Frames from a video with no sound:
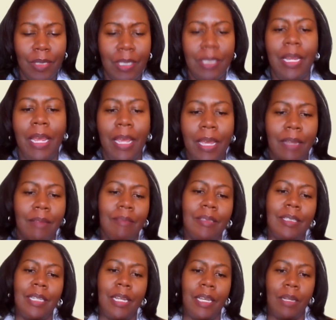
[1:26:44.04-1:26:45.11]

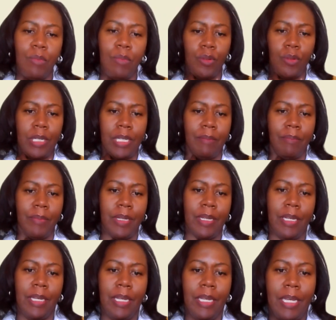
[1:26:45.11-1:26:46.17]
Stan Moody.
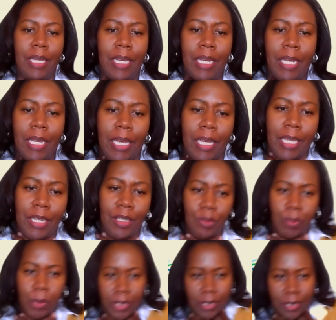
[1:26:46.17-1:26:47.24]
Can
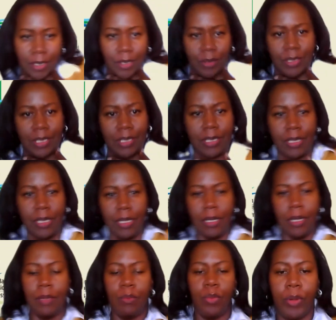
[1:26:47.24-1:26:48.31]
you please close us
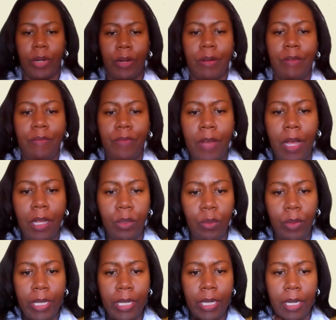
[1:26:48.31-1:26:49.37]
in prayer? And
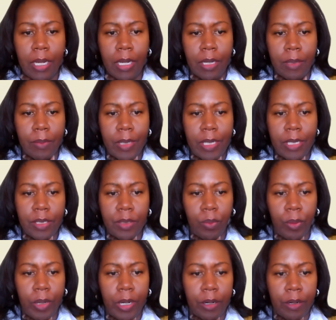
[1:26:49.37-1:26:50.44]
following his
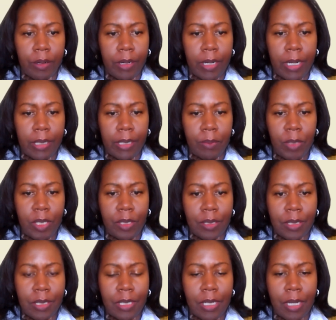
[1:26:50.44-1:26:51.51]
prayer, and let me
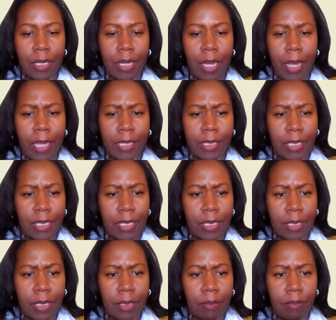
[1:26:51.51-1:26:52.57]
just ask
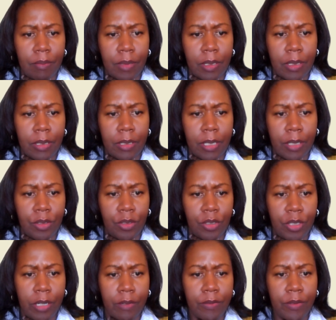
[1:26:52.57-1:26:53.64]
this, Dr.
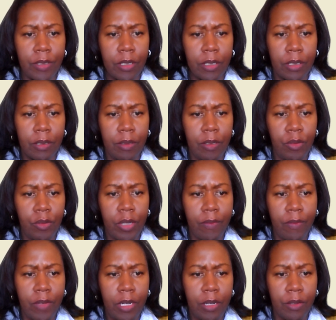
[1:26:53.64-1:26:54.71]
Jeff, do you
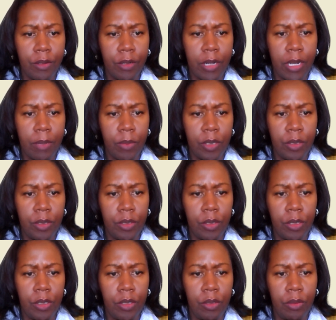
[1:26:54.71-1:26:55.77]
have any other comments
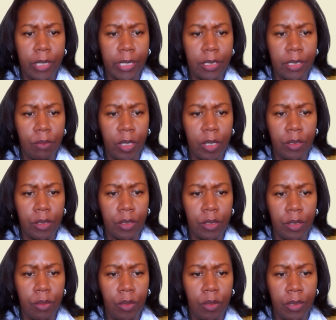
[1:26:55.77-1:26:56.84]
that you'd like to make to the
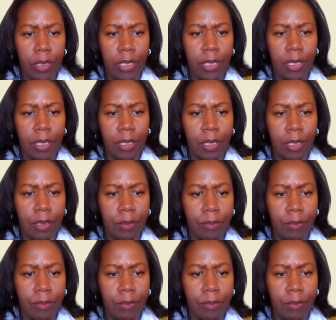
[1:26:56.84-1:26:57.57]
community?